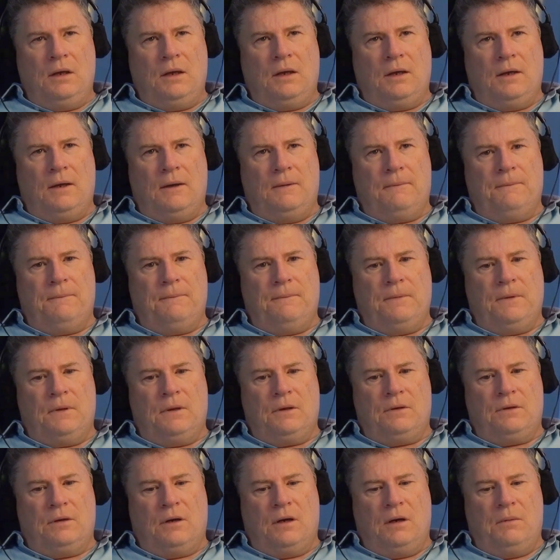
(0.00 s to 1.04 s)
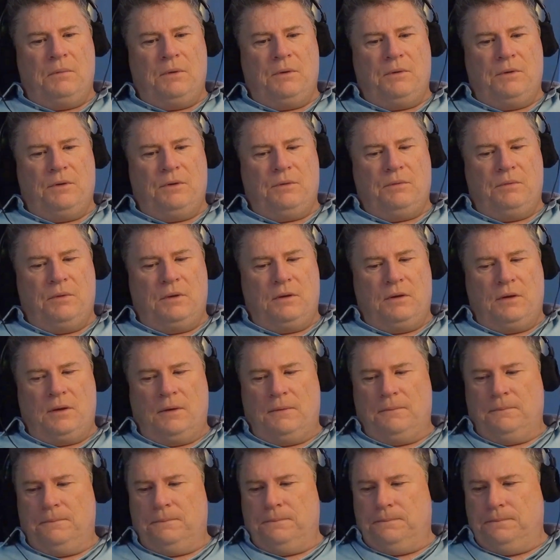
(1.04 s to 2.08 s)
The time he was with,
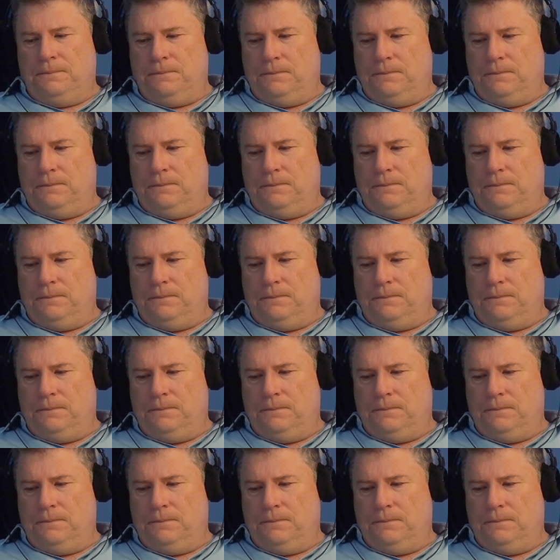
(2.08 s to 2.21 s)
who